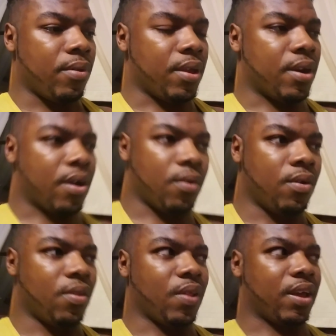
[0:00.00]
you know,
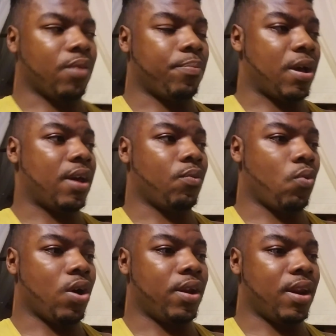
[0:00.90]
like, Laban
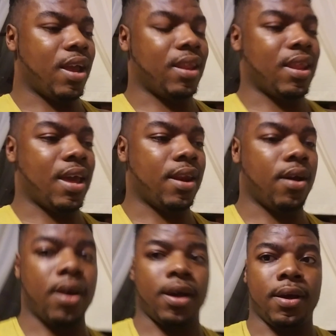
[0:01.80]
won, and then,
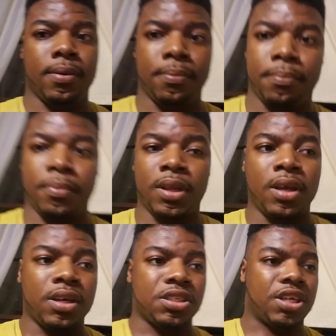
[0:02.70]

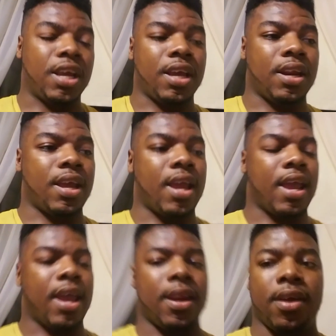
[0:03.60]
Jan
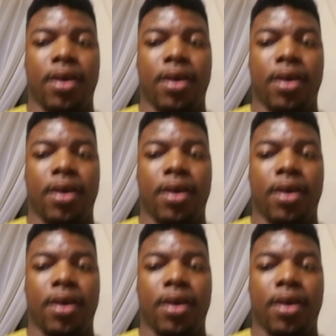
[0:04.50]
and